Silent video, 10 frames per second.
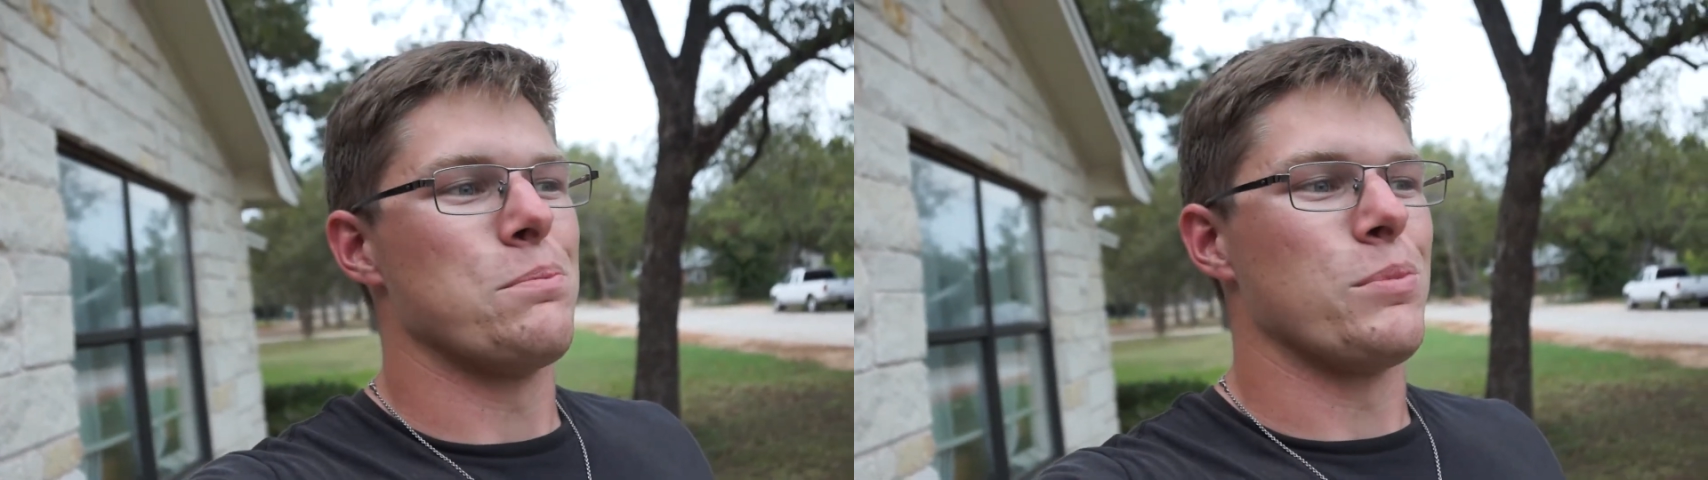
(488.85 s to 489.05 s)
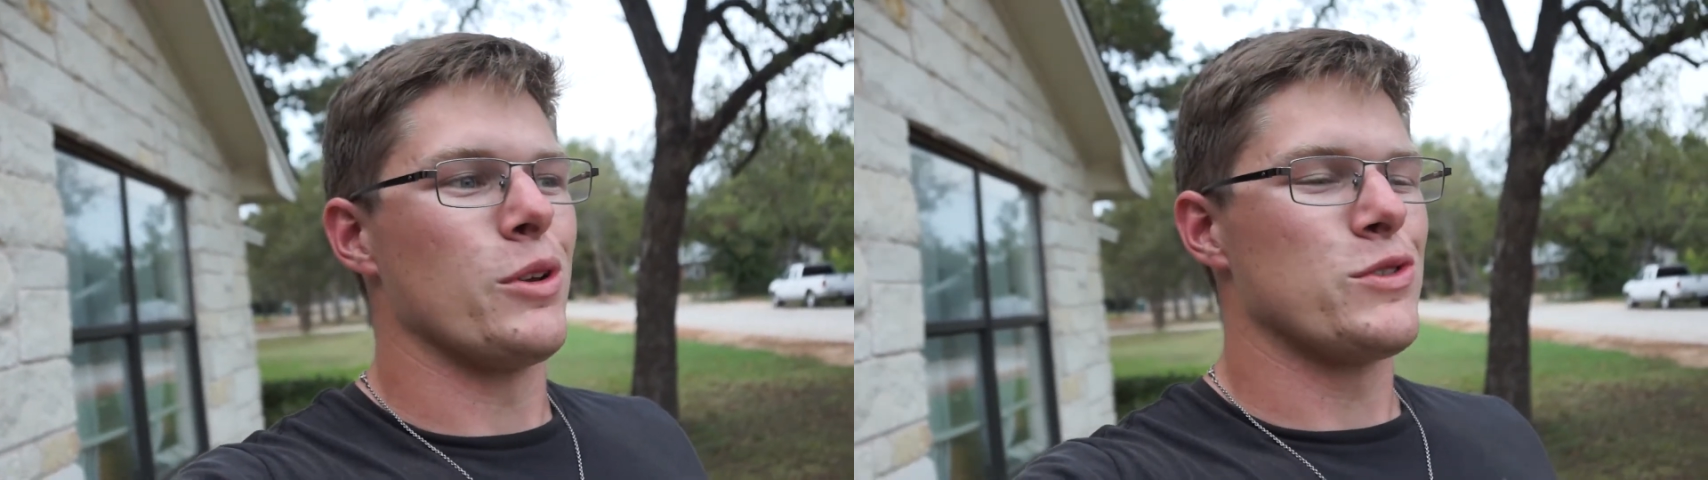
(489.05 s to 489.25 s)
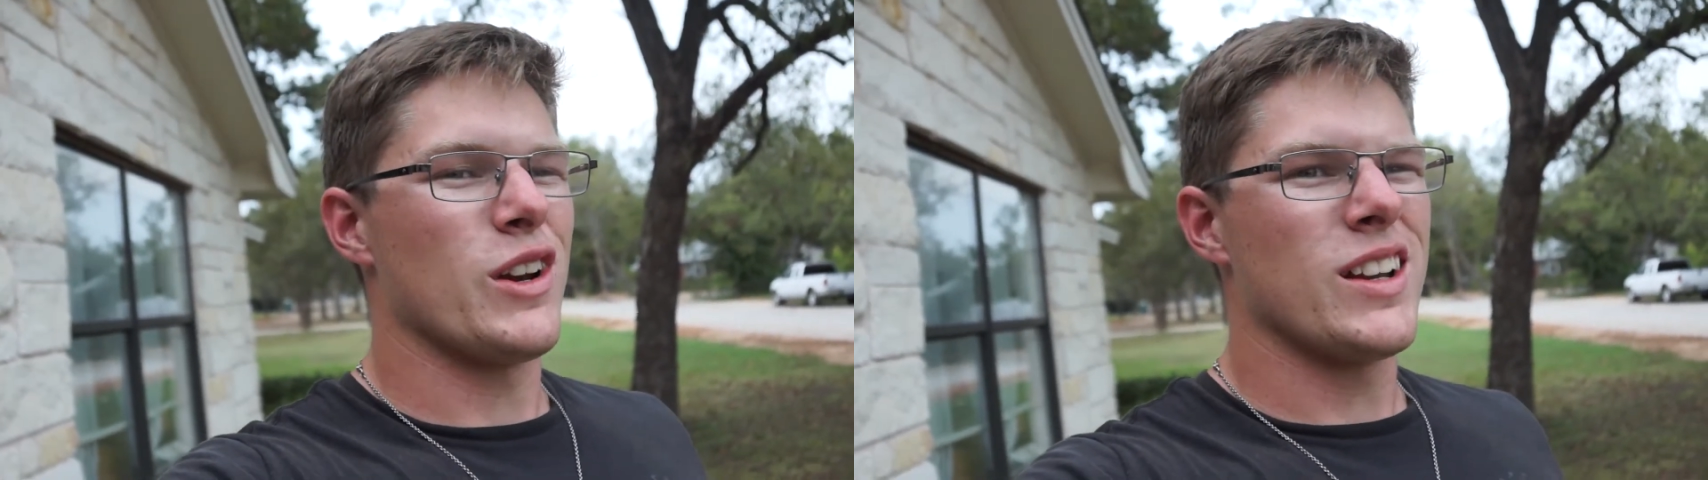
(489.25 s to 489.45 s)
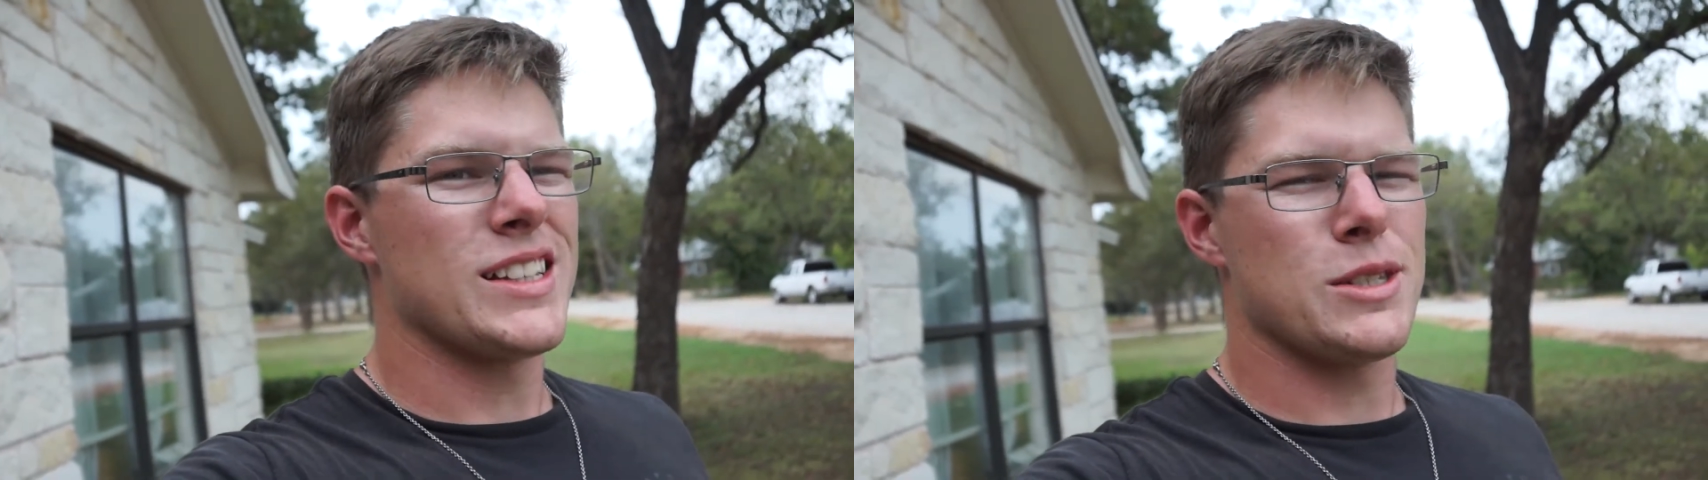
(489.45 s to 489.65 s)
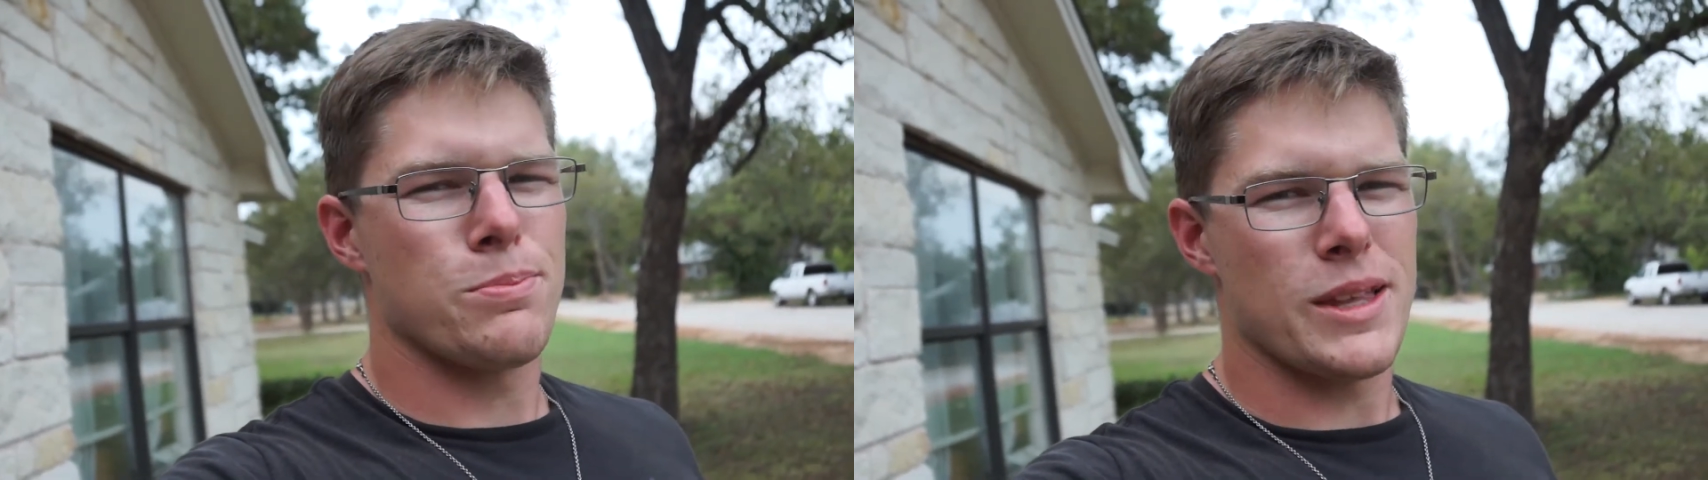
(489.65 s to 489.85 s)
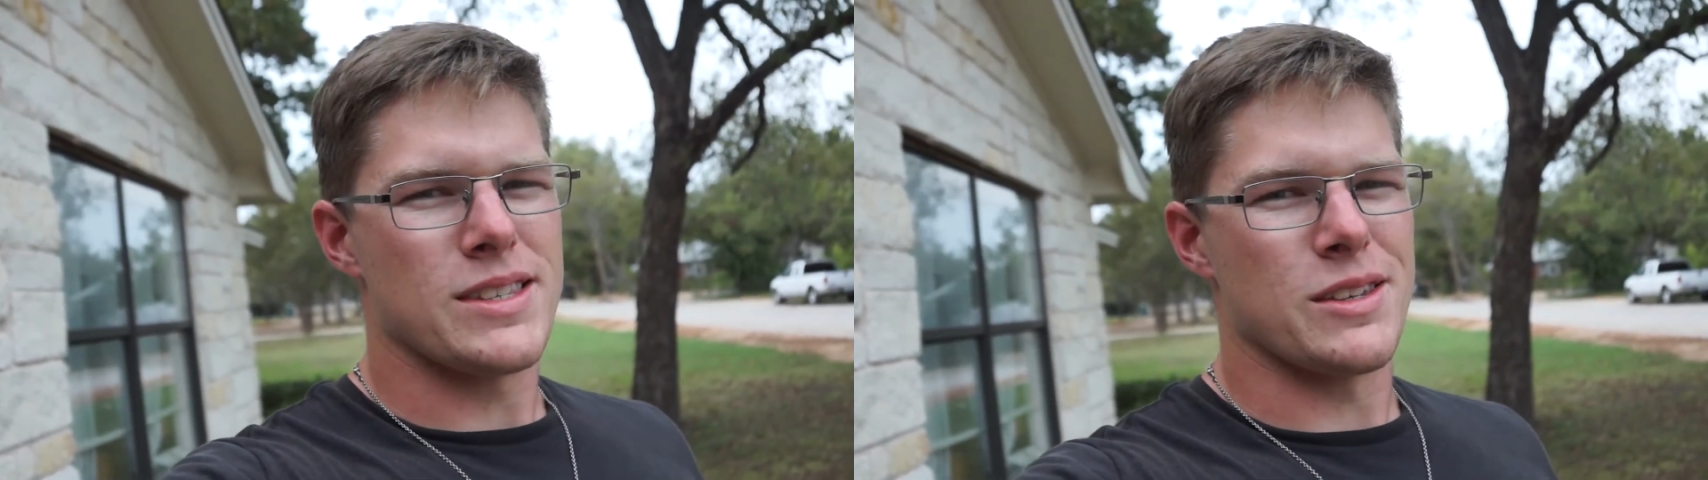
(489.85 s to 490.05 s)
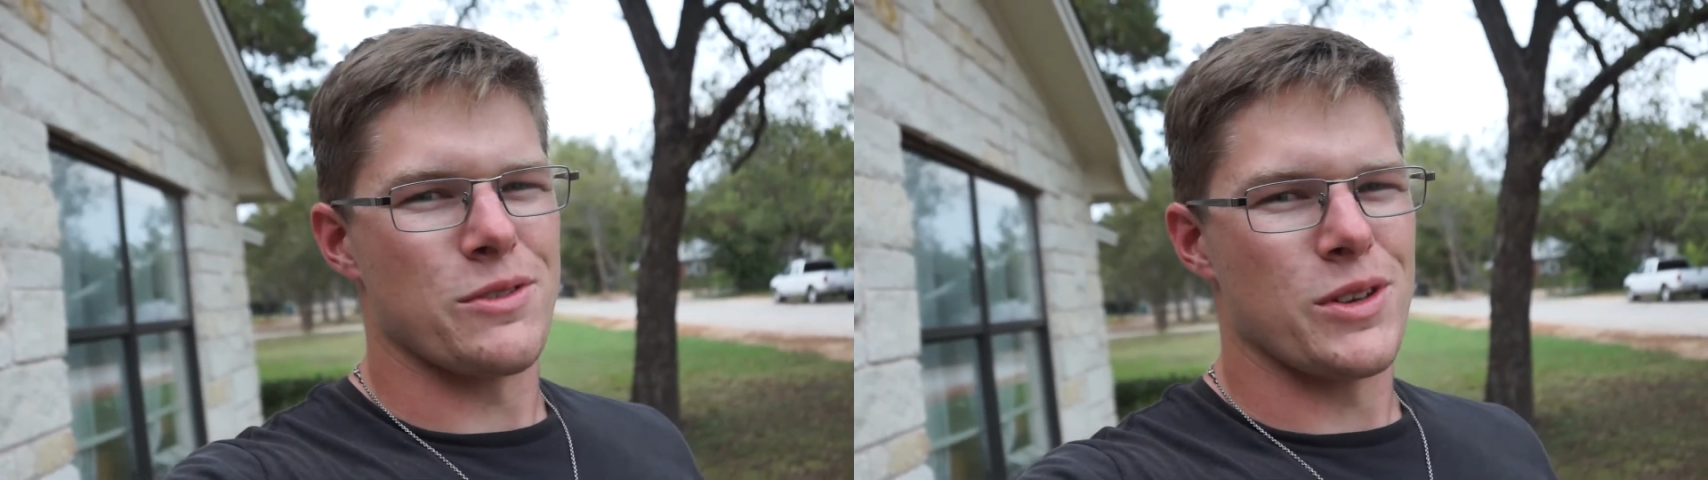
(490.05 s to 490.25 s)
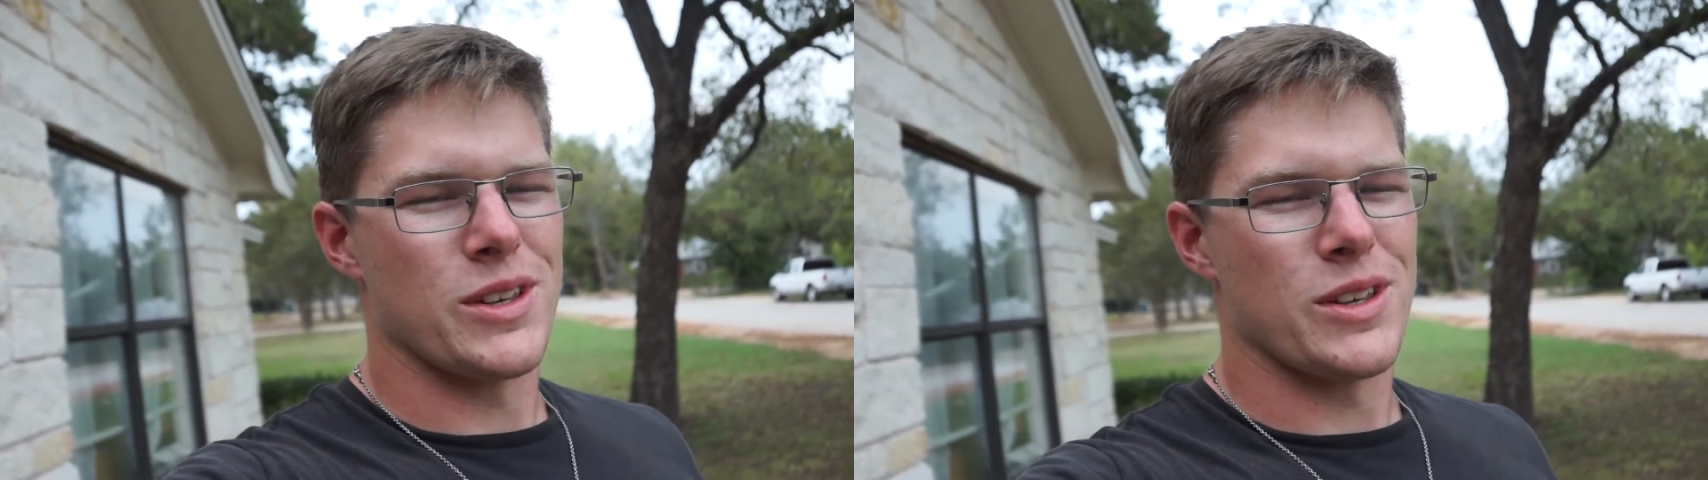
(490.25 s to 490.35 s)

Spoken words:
but it was very expensive.